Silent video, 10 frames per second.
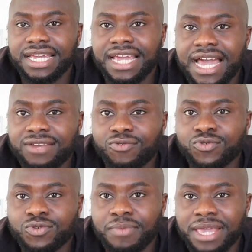can
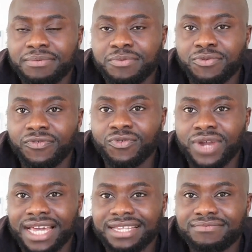also make people feel
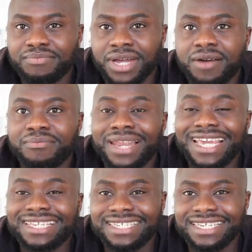like, become
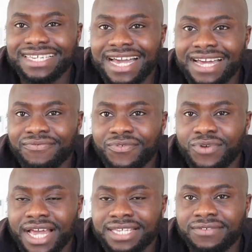lazy and
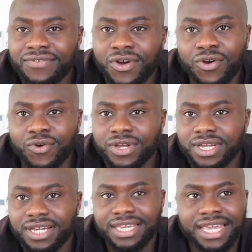feel like as if, oh
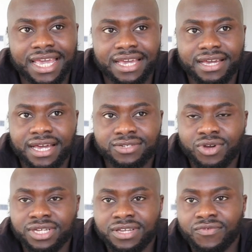yeah, as
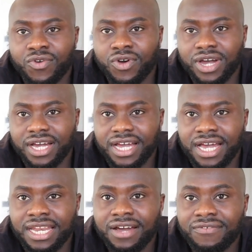long as I've got
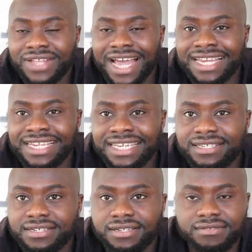enough that I
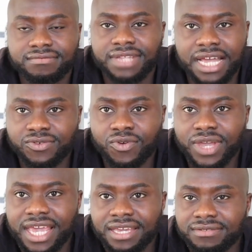need, that's
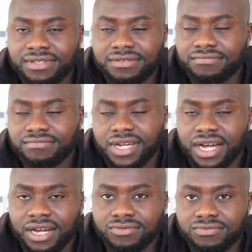okay.
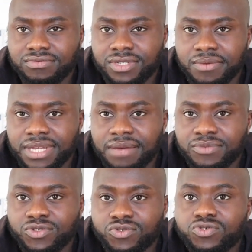No,
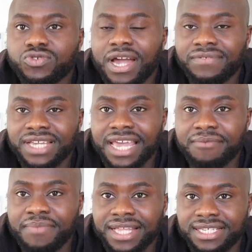sometimes you strive to
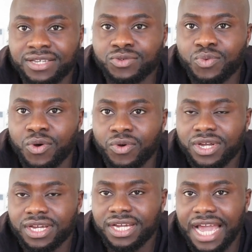get better as well.
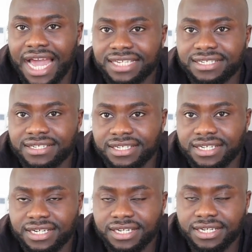
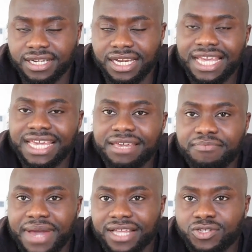And
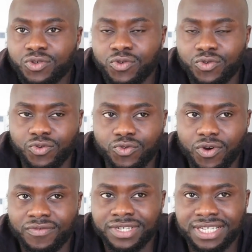linking back to
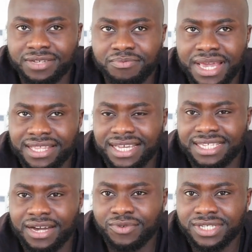obviously the main
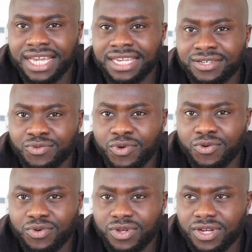thing that I was saying as
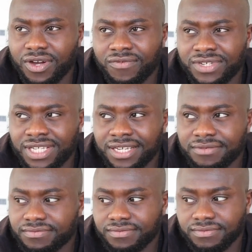well,
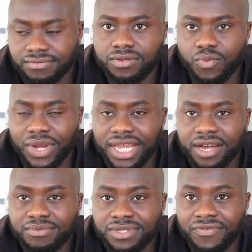obviously when it
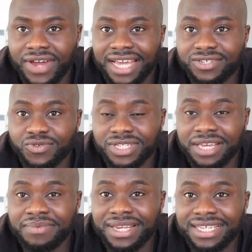comes to financial
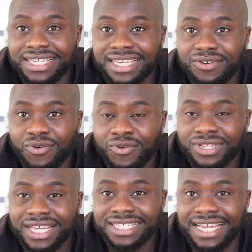stability or
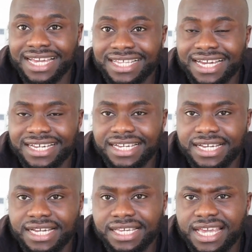things like that,
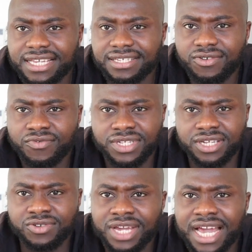yes,
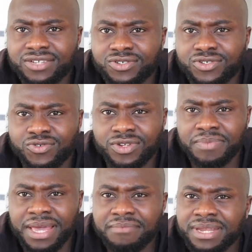obviously you can just do the
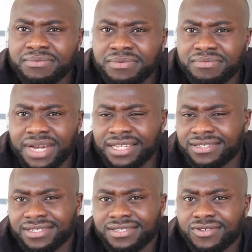bare minimum
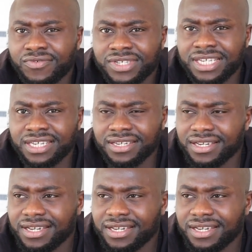and just obviously